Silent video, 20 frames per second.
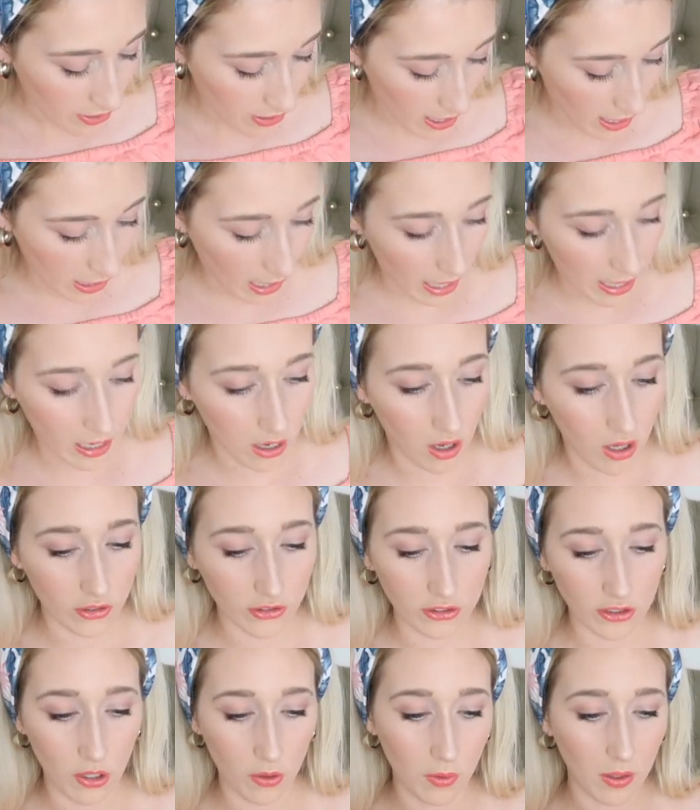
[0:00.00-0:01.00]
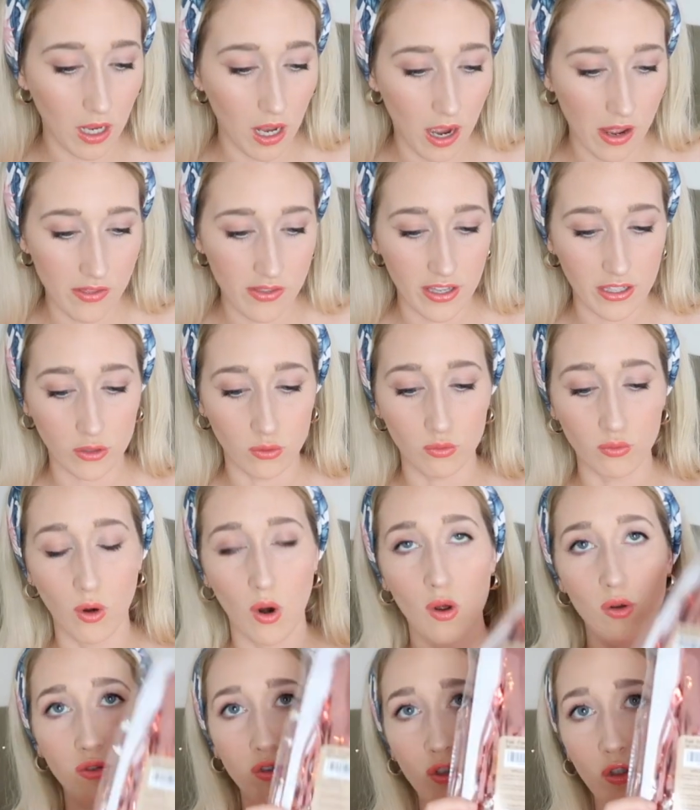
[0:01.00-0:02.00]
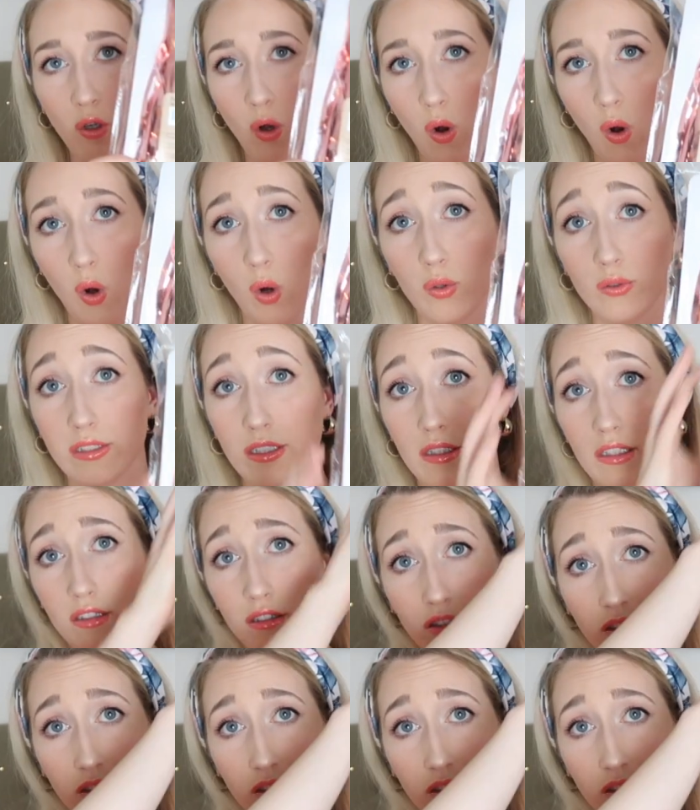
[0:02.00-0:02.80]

And then I also got this rose gold